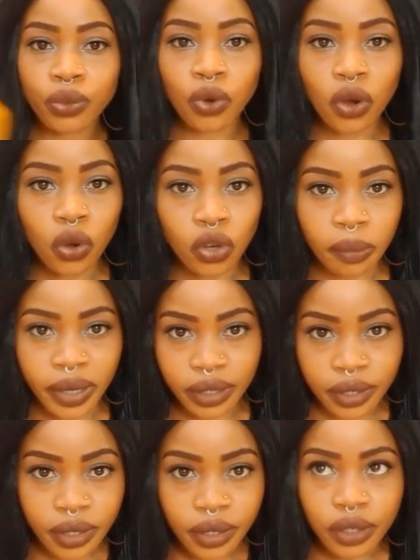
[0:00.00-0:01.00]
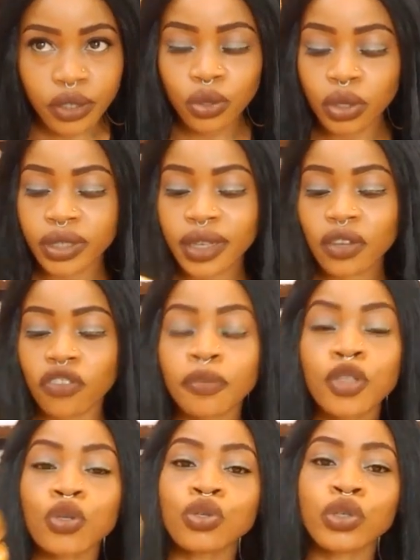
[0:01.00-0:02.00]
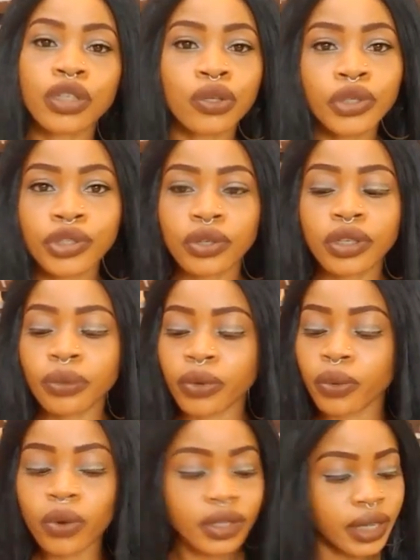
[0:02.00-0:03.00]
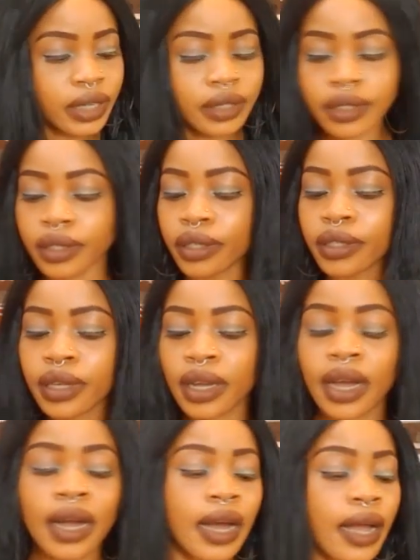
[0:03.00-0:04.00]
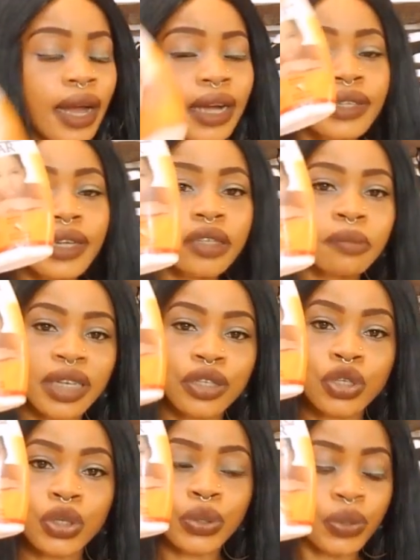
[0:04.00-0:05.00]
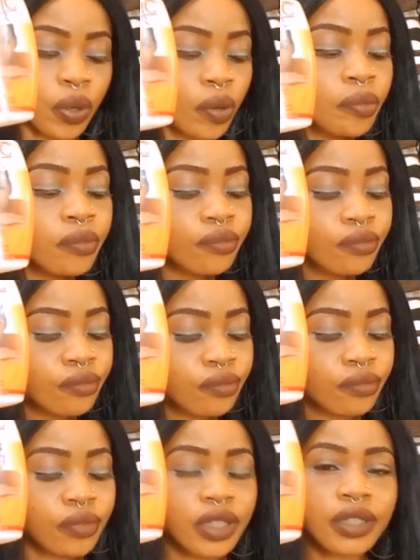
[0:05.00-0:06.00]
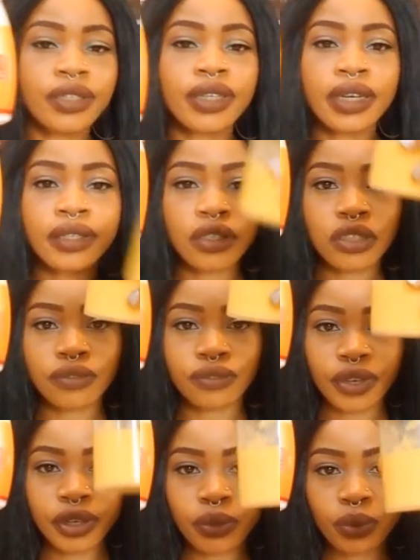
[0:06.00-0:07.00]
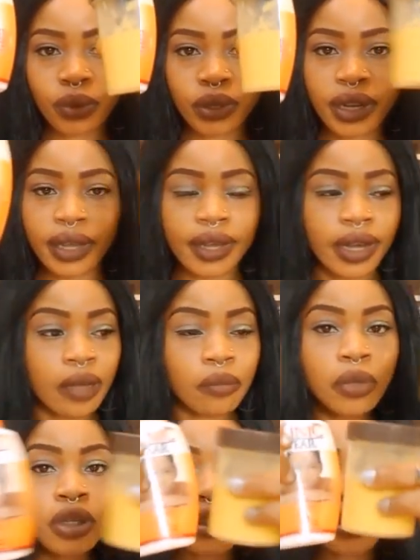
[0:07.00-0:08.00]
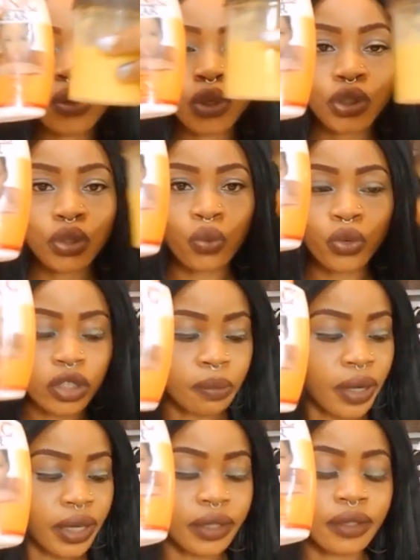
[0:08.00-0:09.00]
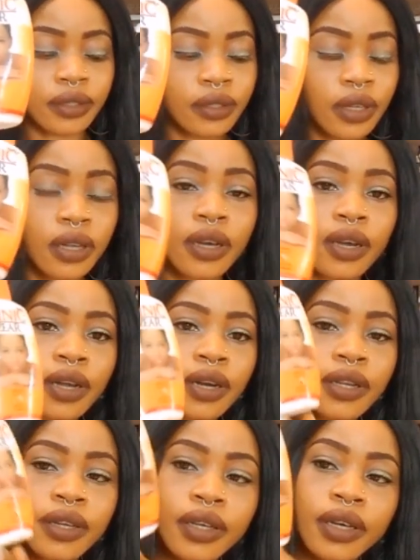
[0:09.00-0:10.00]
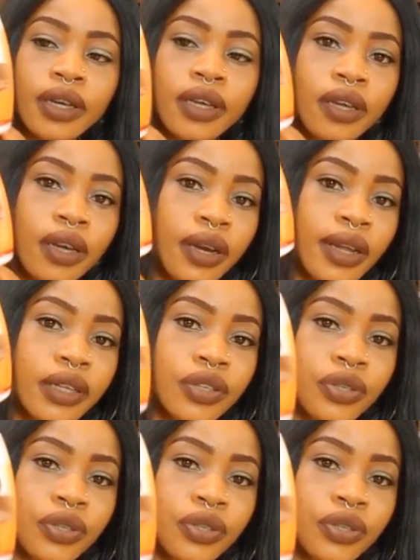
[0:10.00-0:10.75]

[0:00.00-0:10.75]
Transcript: did work on my skin. So instead of me to throw the lotion away, what I did, I added my serum inside this very one. Like, I mixed the lotion with my Clinique Clear